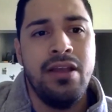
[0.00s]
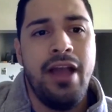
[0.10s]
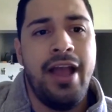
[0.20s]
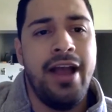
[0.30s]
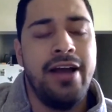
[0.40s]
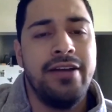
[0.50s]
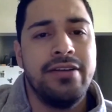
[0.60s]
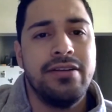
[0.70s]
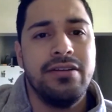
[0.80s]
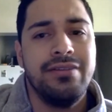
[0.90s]

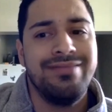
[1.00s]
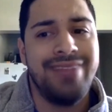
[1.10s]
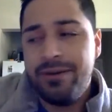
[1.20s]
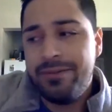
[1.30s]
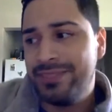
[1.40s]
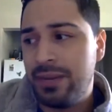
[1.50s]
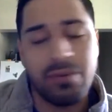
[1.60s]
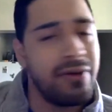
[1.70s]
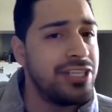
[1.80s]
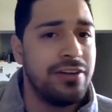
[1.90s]
And their
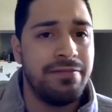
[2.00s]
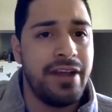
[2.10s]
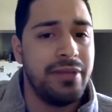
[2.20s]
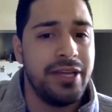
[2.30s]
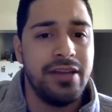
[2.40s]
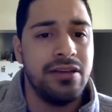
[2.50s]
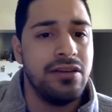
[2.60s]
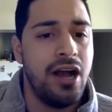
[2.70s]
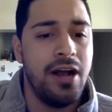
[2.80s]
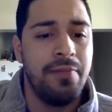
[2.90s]
separation of family.
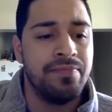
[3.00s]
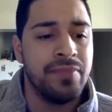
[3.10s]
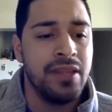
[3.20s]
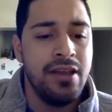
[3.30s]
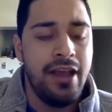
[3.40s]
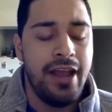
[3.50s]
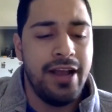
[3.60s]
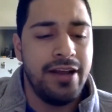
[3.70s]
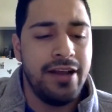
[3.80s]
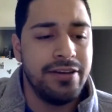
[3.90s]
Um,
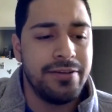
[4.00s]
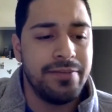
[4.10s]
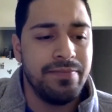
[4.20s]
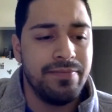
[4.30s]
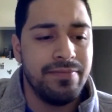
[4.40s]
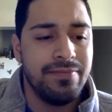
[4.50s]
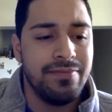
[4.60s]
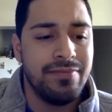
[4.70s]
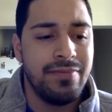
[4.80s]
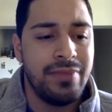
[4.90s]
and
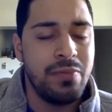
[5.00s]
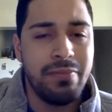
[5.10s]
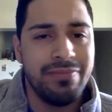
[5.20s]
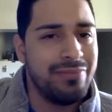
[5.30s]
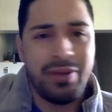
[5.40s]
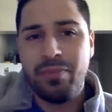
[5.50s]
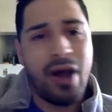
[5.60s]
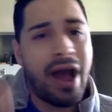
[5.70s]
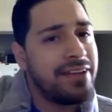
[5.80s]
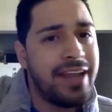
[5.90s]
you people
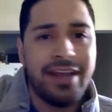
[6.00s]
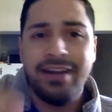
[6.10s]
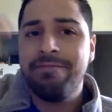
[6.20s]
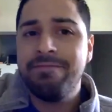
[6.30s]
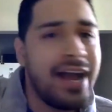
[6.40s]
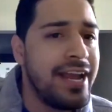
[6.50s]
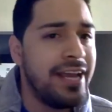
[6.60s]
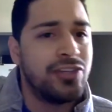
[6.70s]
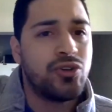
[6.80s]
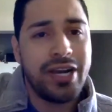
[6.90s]
advocate and fight
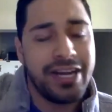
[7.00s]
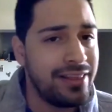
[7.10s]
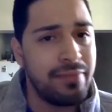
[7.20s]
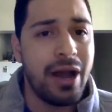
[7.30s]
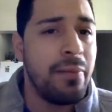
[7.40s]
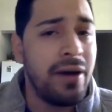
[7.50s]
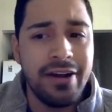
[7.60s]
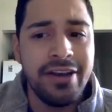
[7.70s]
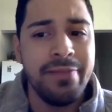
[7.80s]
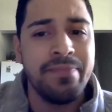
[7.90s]
and try to get them out
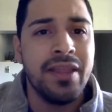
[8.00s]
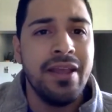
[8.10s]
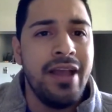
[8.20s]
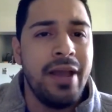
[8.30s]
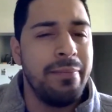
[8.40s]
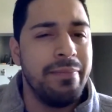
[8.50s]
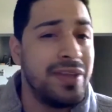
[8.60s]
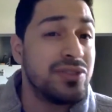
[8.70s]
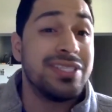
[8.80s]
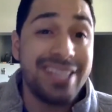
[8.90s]
bond and
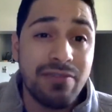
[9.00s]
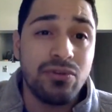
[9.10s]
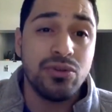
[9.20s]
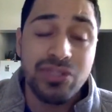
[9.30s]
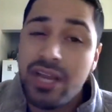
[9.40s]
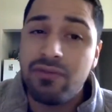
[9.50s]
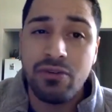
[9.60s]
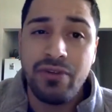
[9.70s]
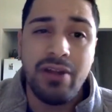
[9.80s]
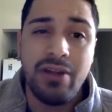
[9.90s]
there's several
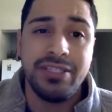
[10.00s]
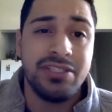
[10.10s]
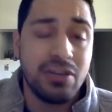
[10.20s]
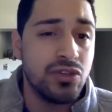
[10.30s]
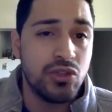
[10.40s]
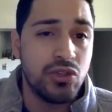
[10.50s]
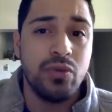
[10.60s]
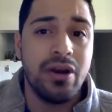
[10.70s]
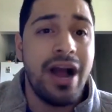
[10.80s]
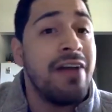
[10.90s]
several families several stories
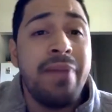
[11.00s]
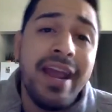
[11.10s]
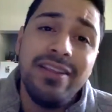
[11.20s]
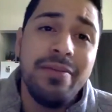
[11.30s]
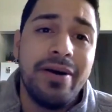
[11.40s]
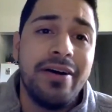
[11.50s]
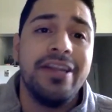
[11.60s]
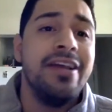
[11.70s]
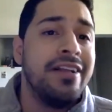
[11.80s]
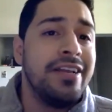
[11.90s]
where i paid the bond
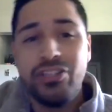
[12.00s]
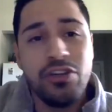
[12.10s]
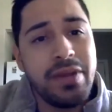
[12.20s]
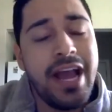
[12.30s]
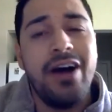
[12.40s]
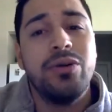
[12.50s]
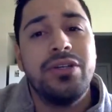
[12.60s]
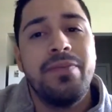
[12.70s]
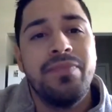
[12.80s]
he should be out